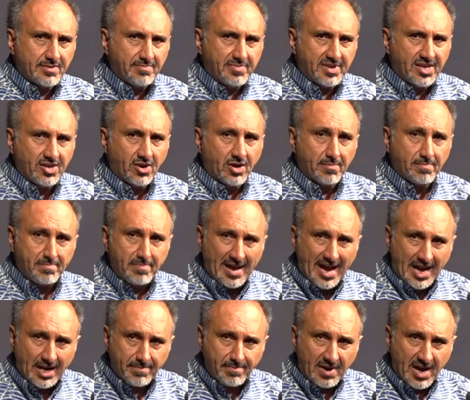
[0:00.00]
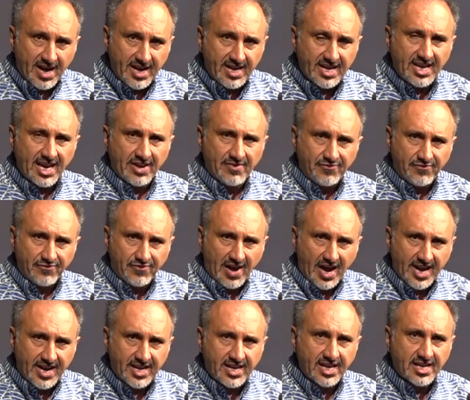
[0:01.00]
be our backbiting and
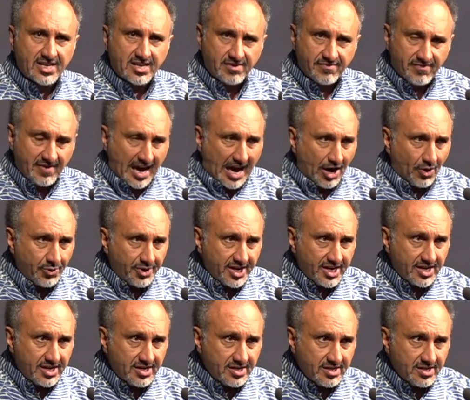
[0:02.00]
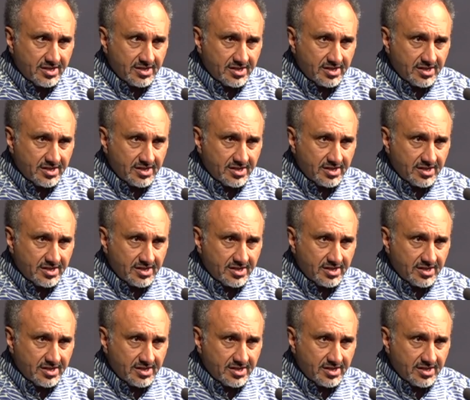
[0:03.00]
fighting and devouring